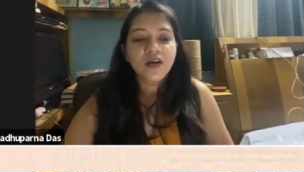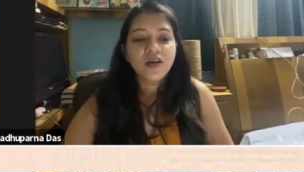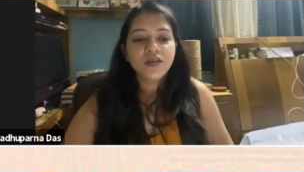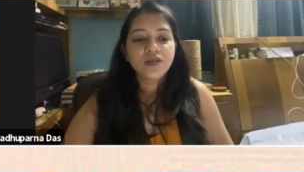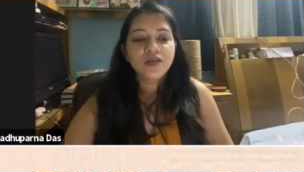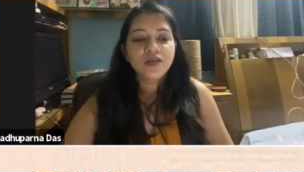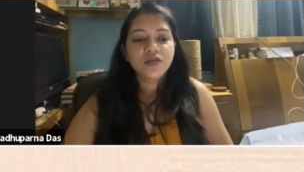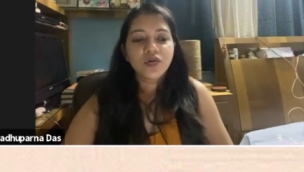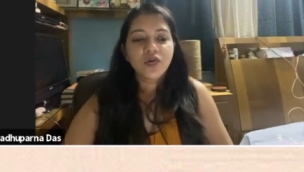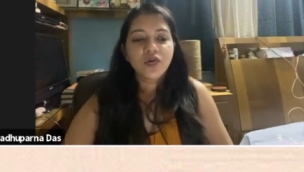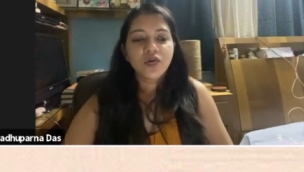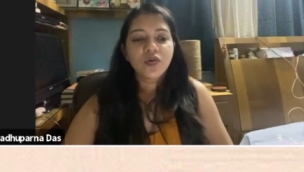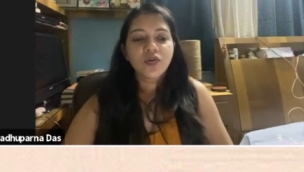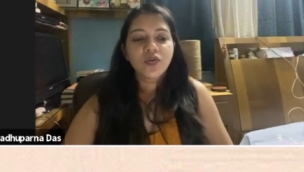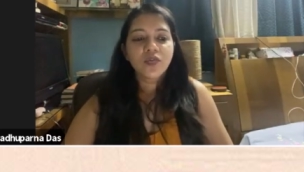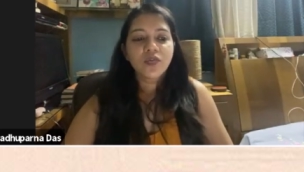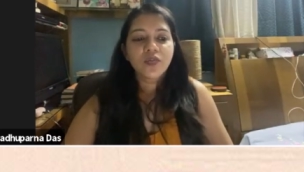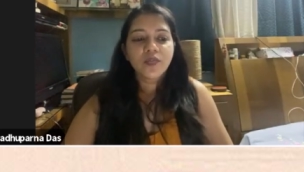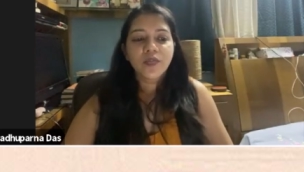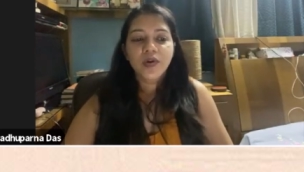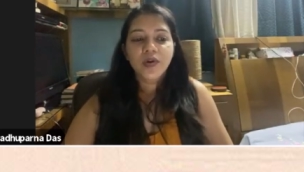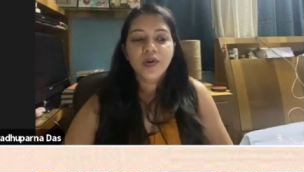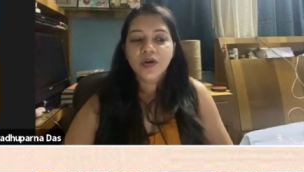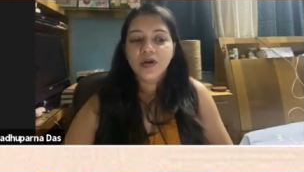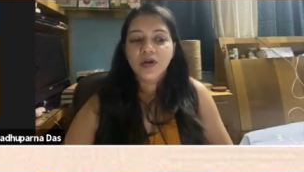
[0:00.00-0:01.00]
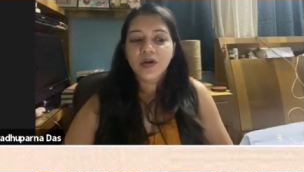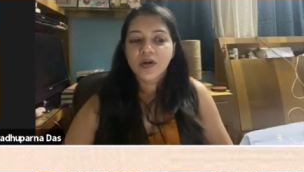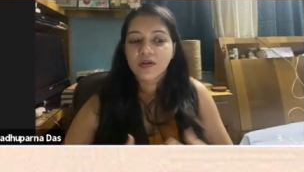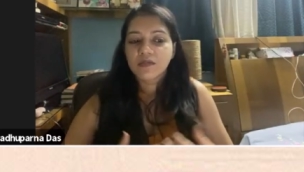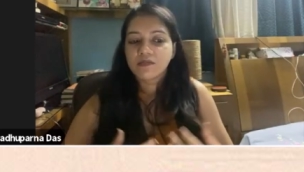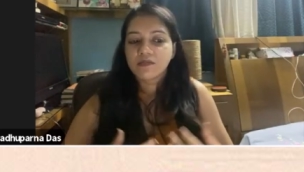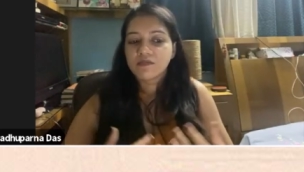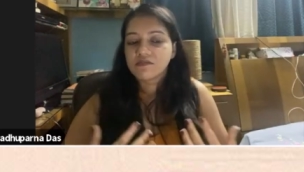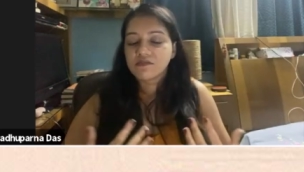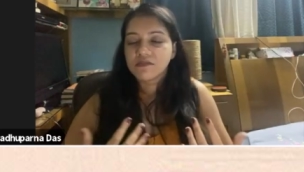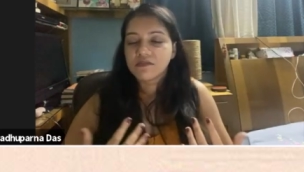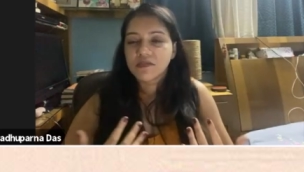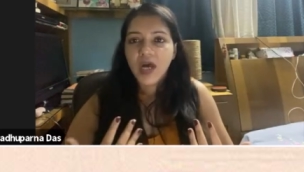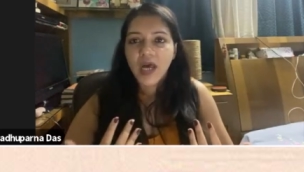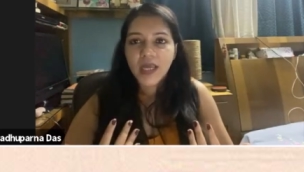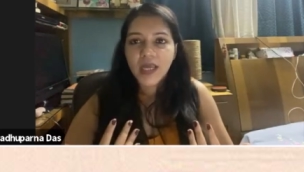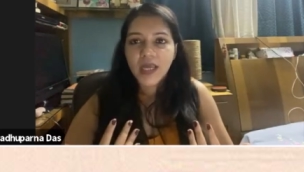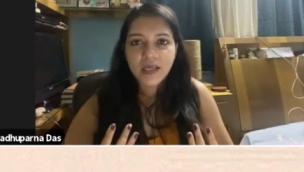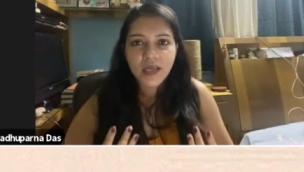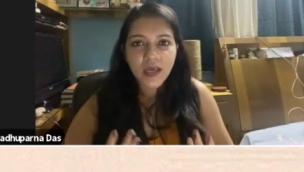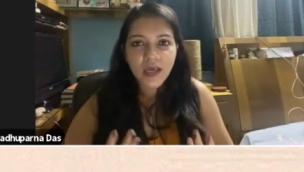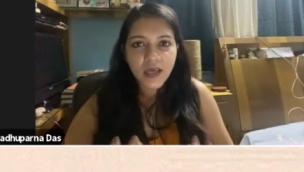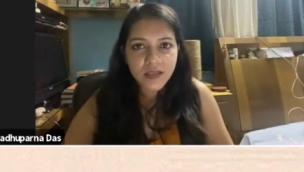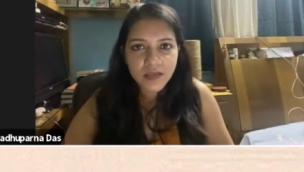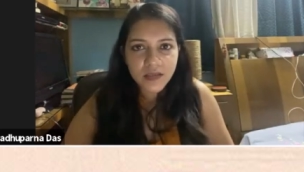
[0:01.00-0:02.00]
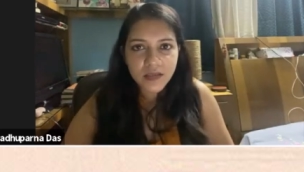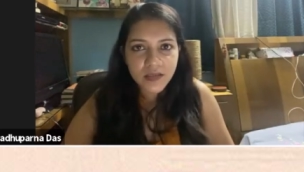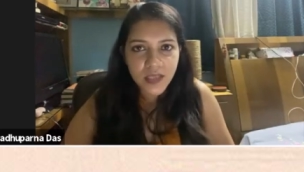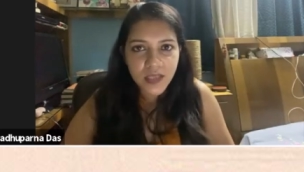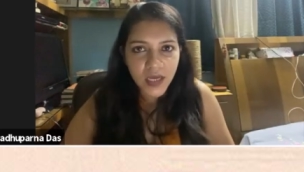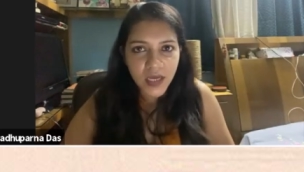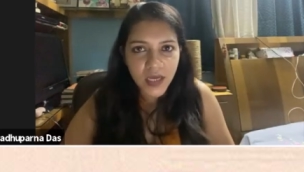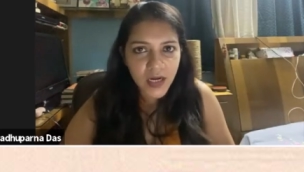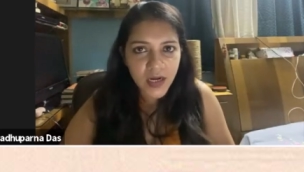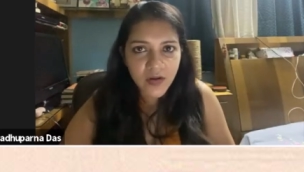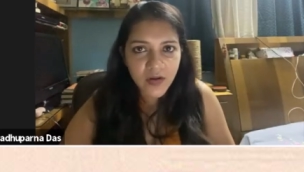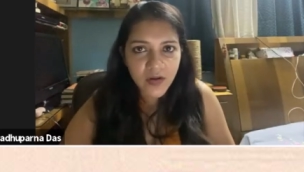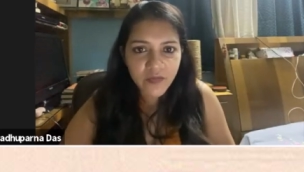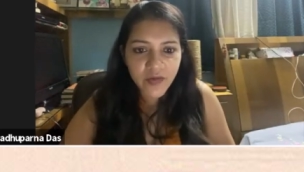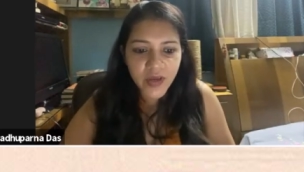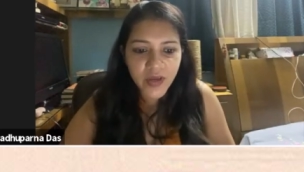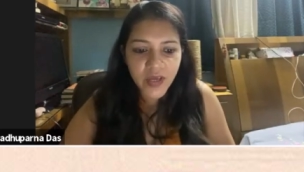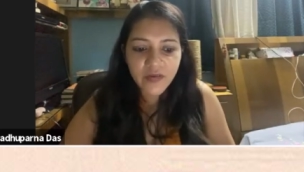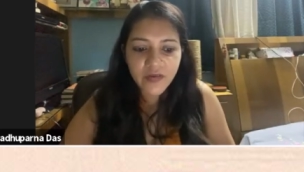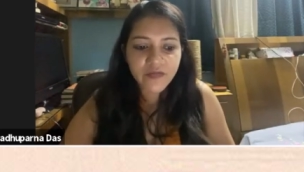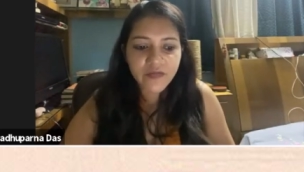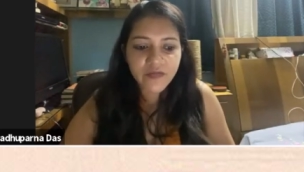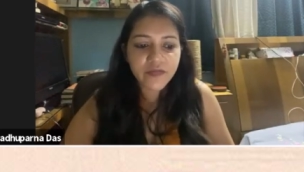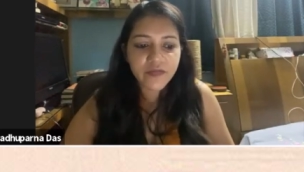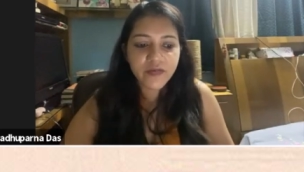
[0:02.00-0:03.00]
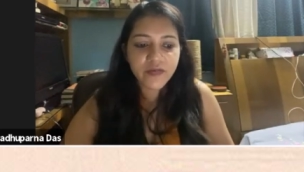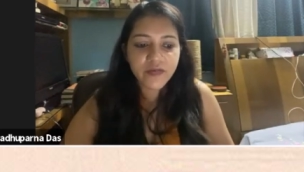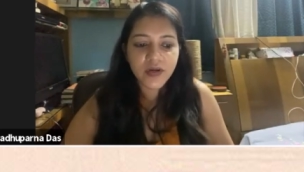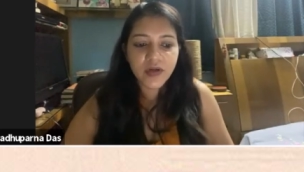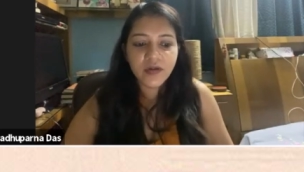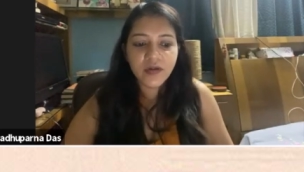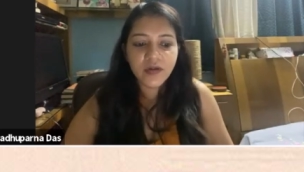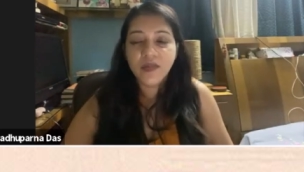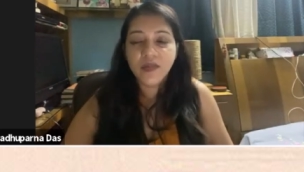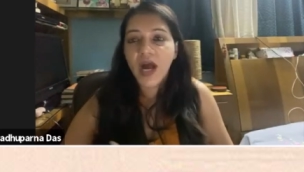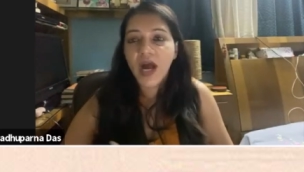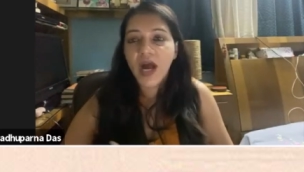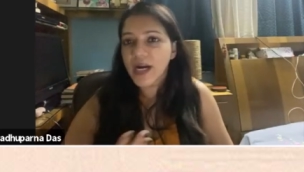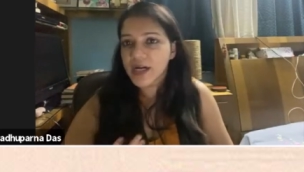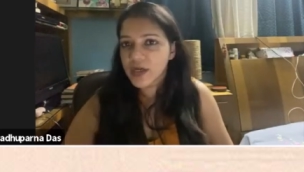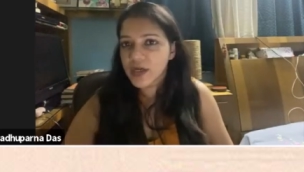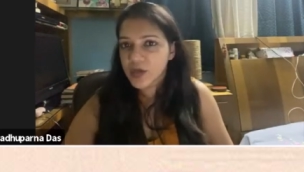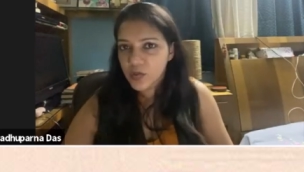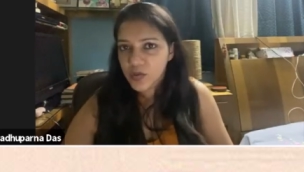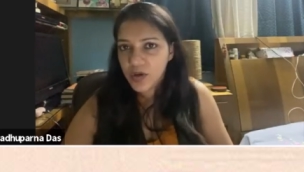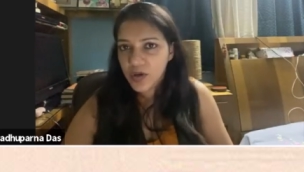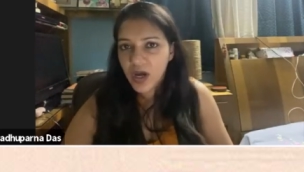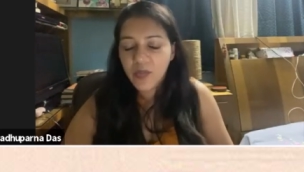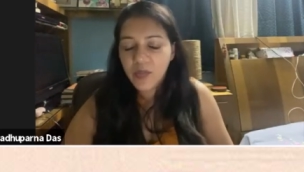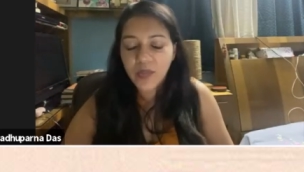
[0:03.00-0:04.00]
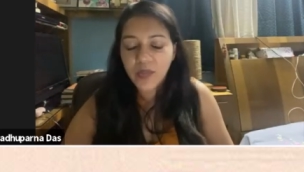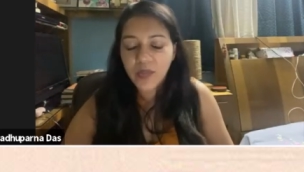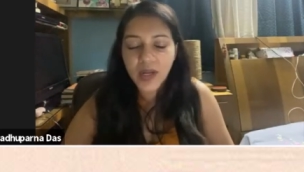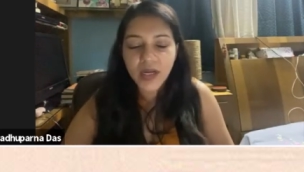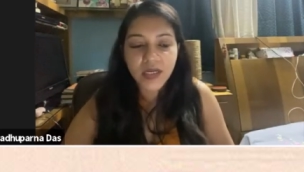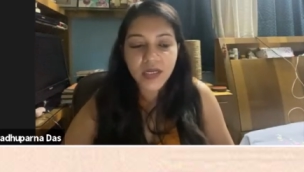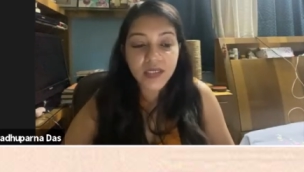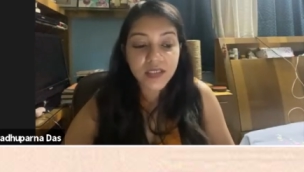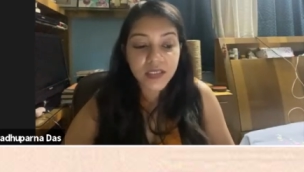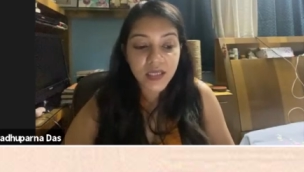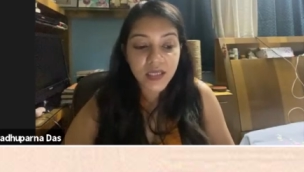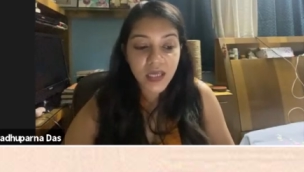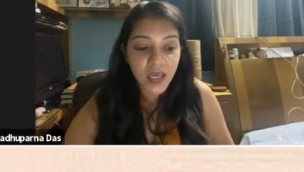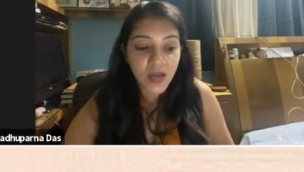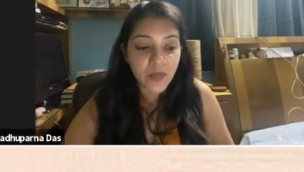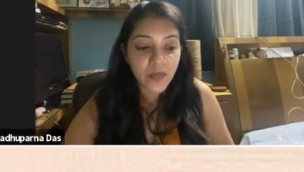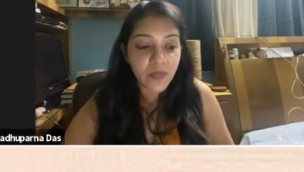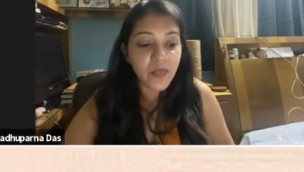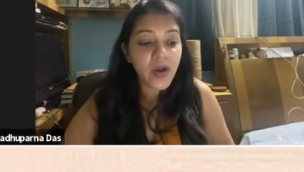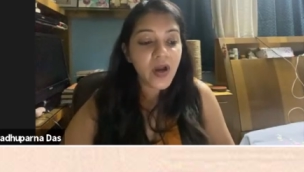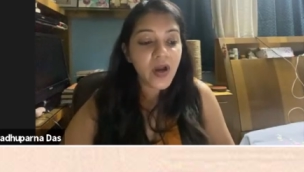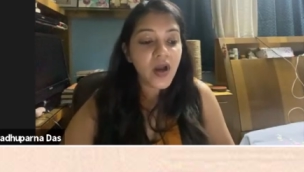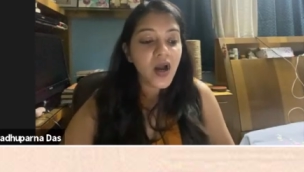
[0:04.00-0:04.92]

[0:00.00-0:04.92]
So um, uh, I guess second wave um, had to come, and it came.